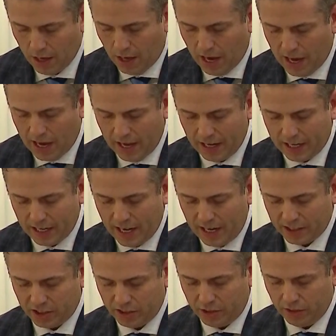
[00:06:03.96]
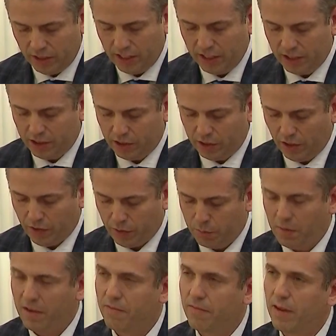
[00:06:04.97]
I had a connection to the industry through
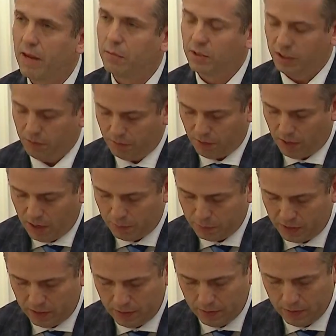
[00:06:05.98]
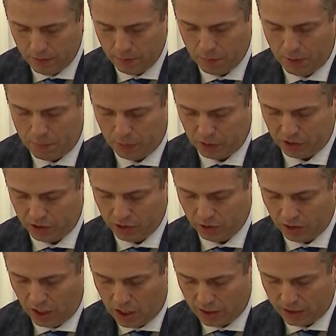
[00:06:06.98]
my family's involvement, my personal
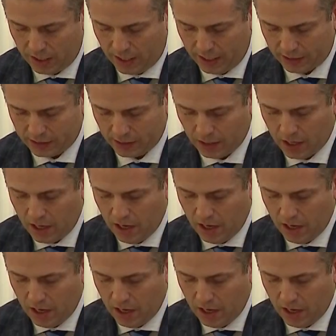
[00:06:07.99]
contact,